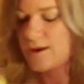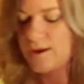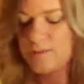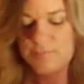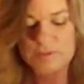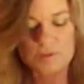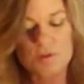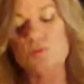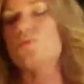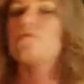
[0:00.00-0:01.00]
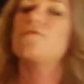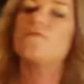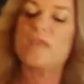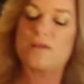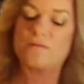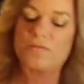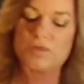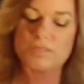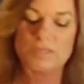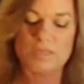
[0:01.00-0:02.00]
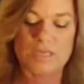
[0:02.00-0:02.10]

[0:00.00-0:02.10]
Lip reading: absolute favorite